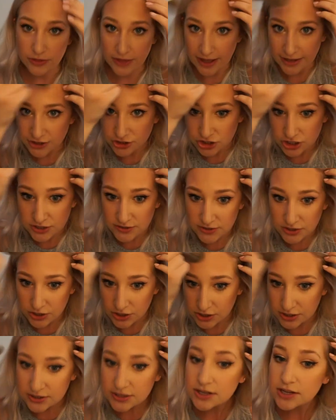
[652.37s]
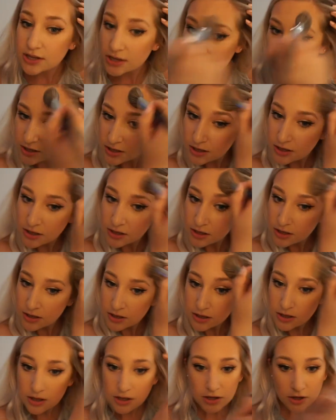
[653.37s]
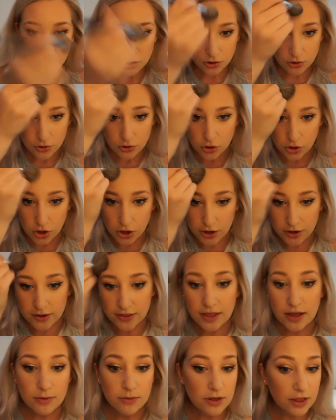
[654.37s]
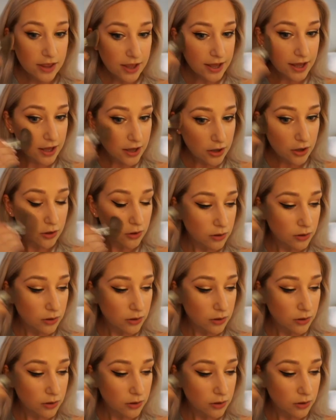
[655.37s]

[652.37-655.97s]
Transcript: that chiseled look that we like.